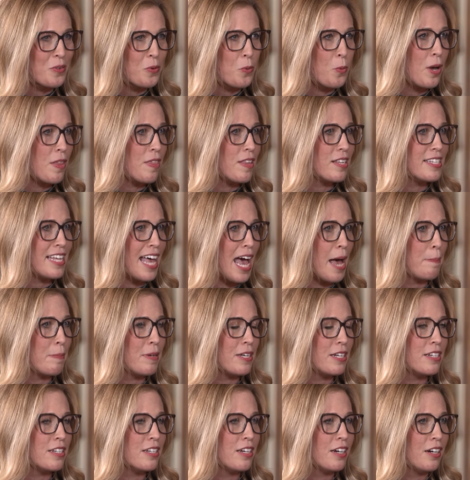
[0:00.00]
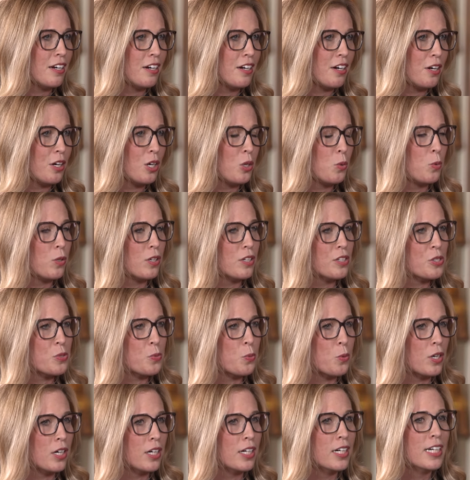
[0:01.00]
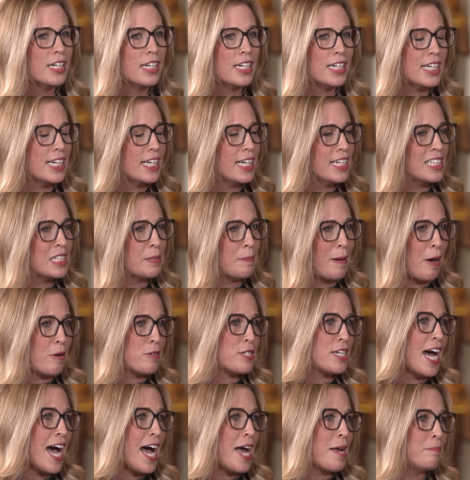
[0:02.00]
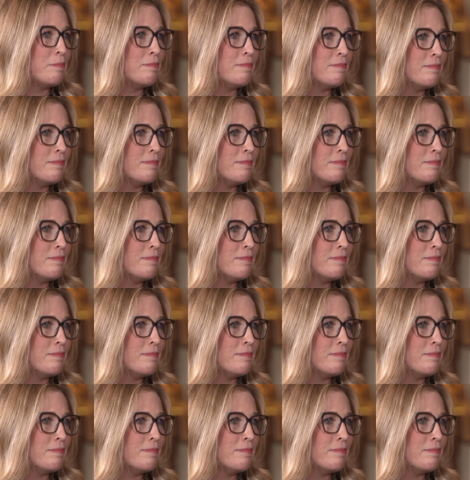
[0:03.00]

when this happened, her words were, "It's about time."